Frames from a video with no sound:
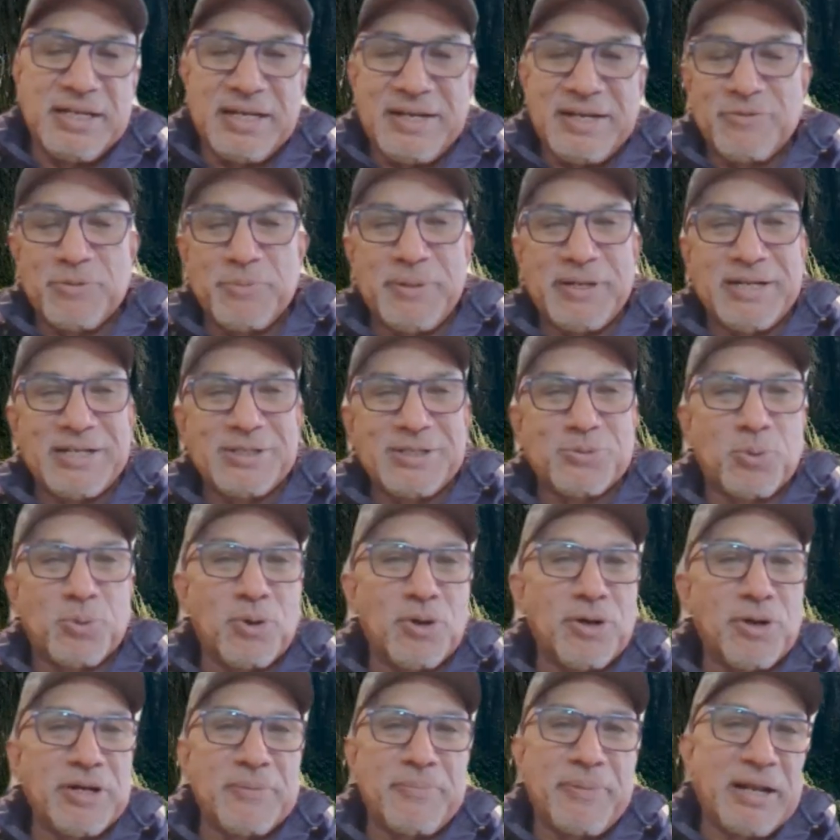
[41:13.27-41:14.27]
and everybody's
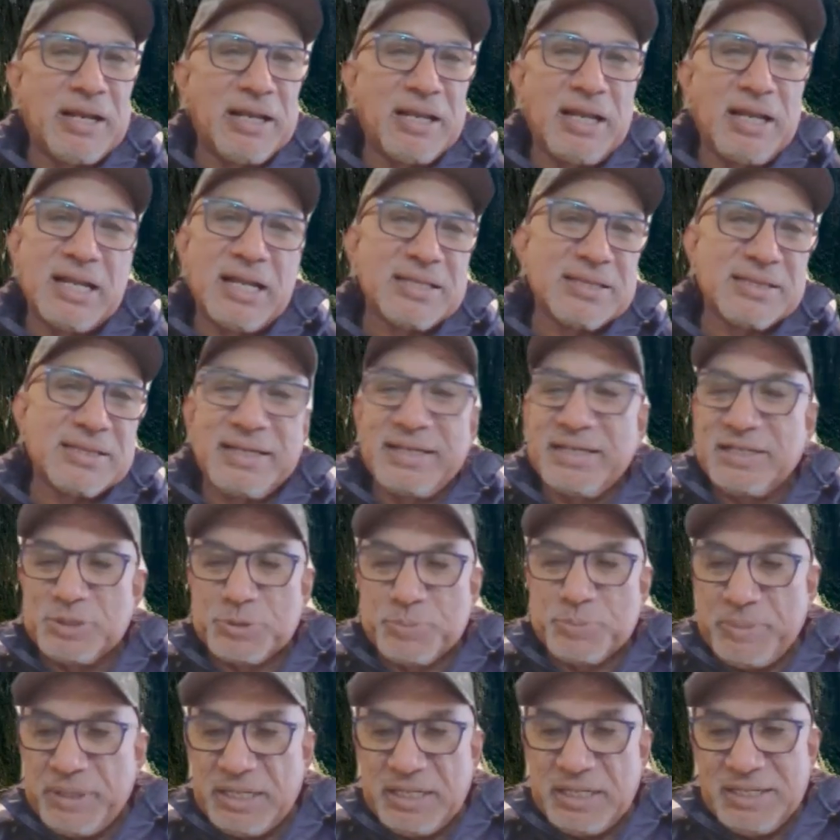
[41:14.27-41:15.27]
worried about a lot of
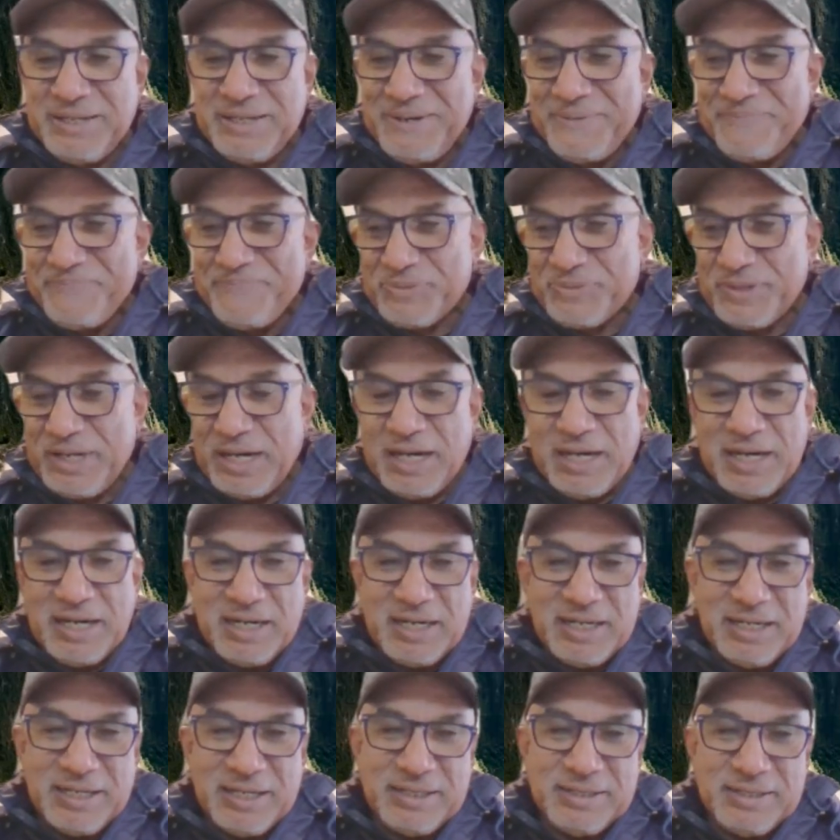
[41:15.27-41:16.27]
things, but uh,
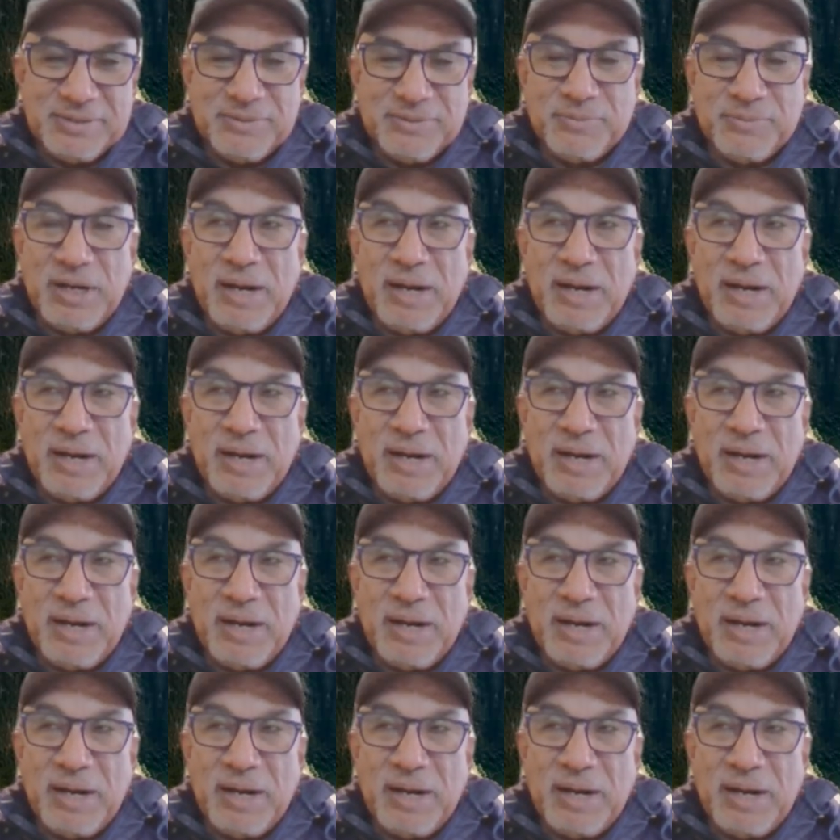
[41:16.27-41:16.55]
uh,